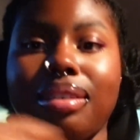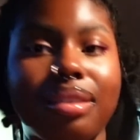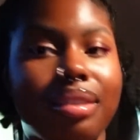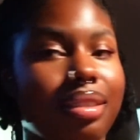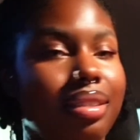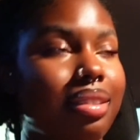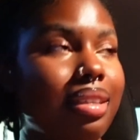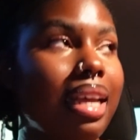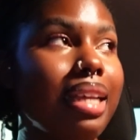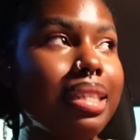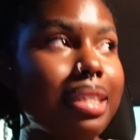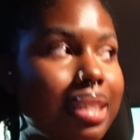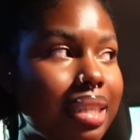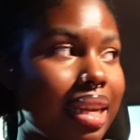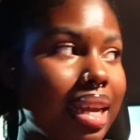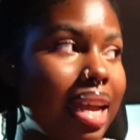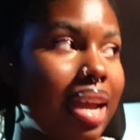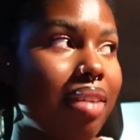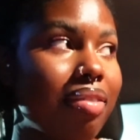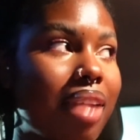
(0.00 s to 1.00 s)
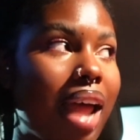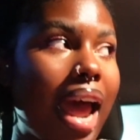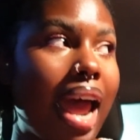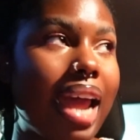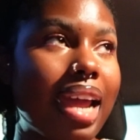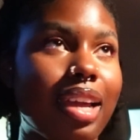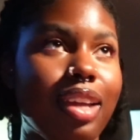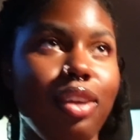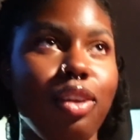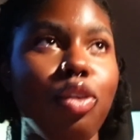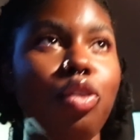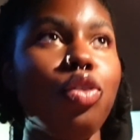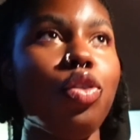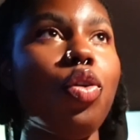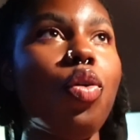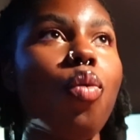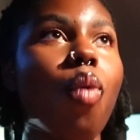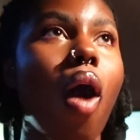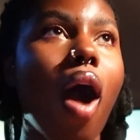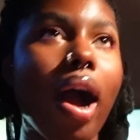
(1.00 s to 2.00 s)
Sensitive, good, like
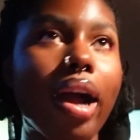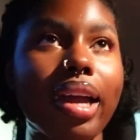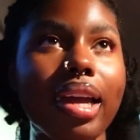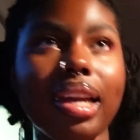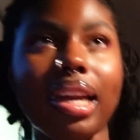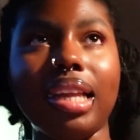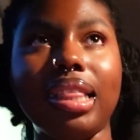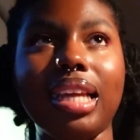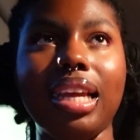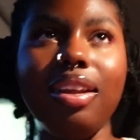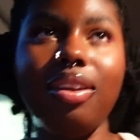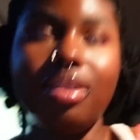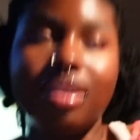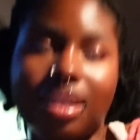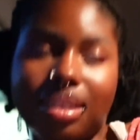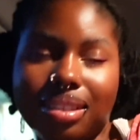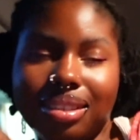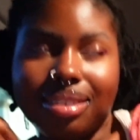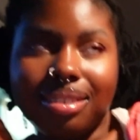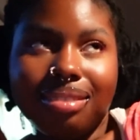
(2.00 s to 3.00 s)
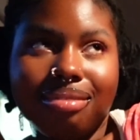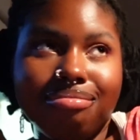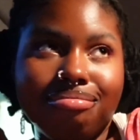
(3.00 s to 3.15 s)
you walking and then you just